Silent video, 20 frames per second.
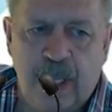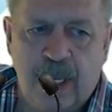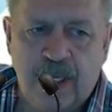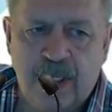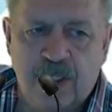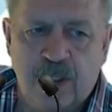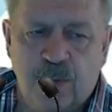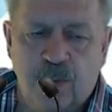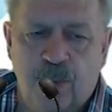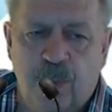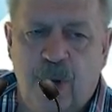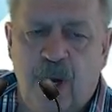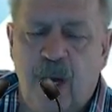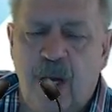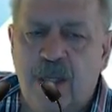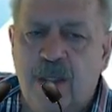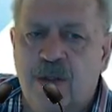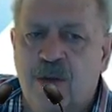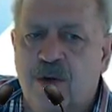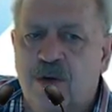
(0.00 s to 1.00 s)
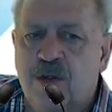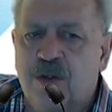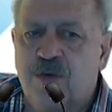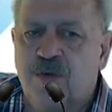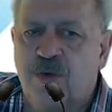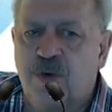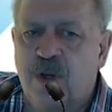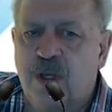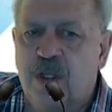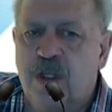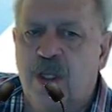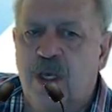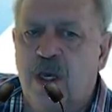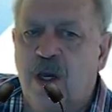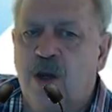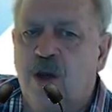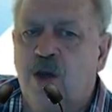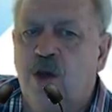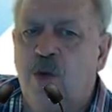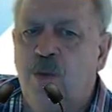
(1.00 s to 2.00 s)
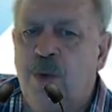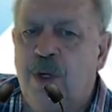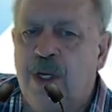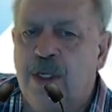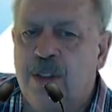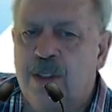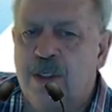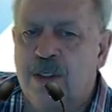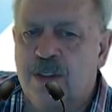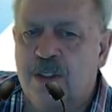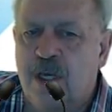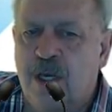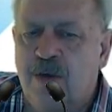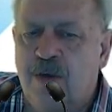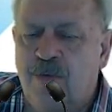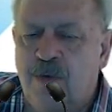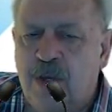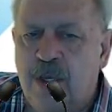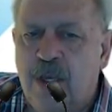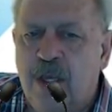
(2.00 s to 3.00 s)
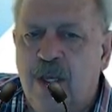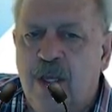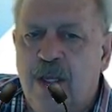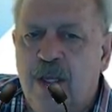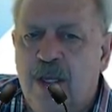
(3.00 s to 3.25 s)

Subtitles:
tax by transferring the accumulated saving